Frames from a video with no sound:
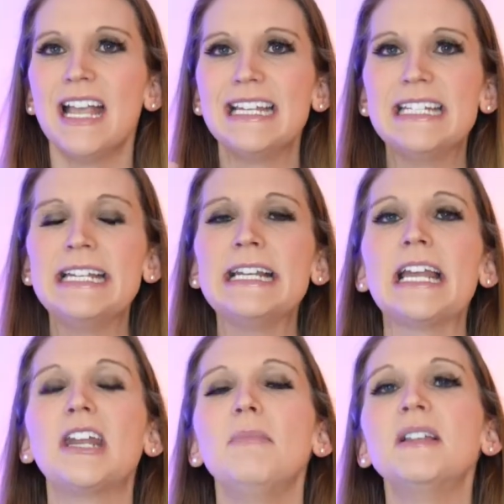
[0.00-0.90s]
It didn't
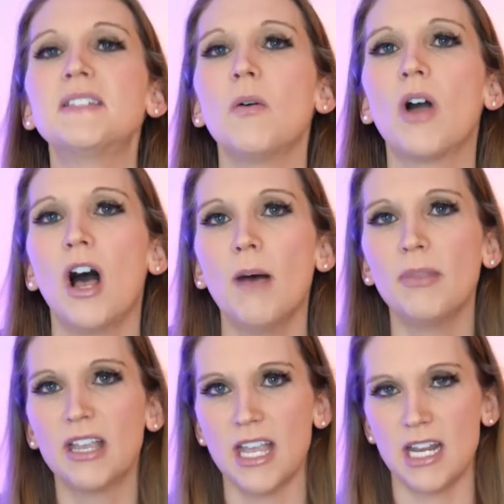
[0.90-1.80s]
need to be so
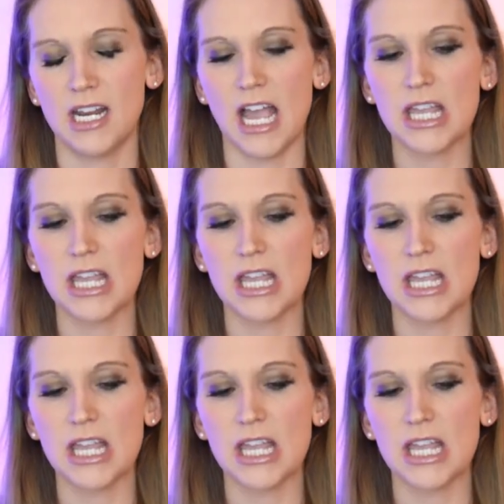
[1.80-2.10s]
complicated.